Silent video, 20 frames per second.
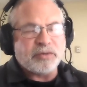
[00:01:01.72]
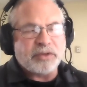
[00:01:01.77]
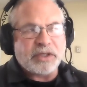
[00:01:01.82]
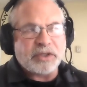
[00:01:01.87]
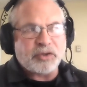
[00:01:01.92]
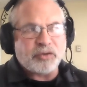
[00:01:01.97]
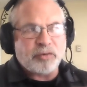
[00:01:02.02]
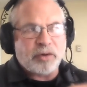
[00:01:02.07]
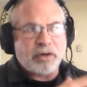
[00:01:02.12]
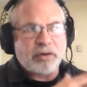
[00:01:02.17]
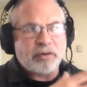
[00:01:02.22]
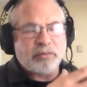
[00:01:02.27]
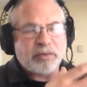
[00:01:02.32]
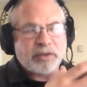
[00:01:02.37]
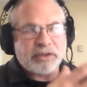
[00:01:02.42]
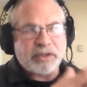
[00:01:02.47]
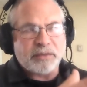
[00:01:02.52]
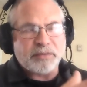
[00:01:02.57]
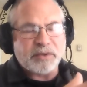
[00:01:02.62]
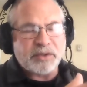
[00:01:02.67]
that struggled with
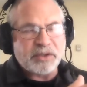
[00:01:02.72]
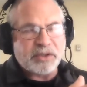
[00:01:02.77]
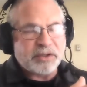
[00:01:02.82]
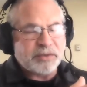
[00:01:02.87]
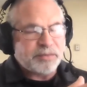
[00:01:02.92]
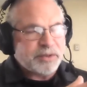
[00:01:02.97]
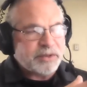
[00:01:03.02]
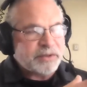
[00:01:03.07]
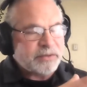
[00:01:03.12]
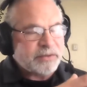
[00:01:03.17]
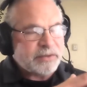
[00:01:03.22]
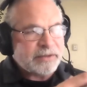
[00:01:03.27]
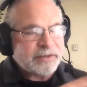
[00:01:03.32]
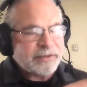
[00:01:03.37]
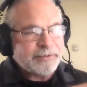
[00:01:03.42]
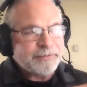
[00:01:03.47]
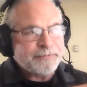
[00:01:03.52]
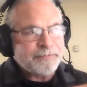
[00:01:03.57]
substance abuse,